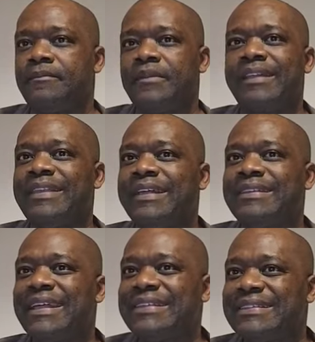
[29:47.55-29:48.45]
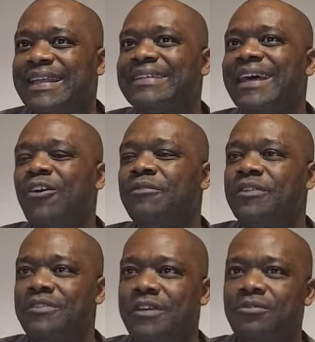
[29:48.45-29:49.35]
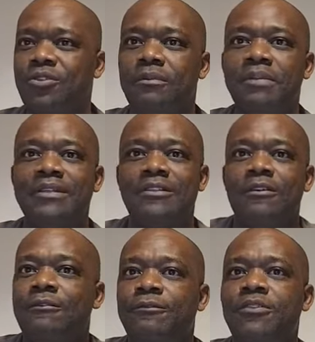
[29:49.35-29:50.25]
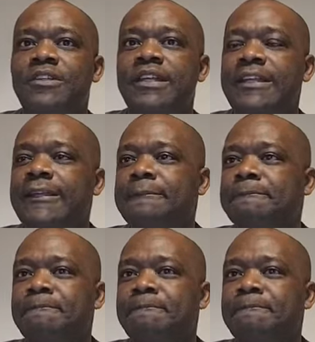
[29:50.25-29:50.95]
That, that, that is standard of the scripture. But unfortunately,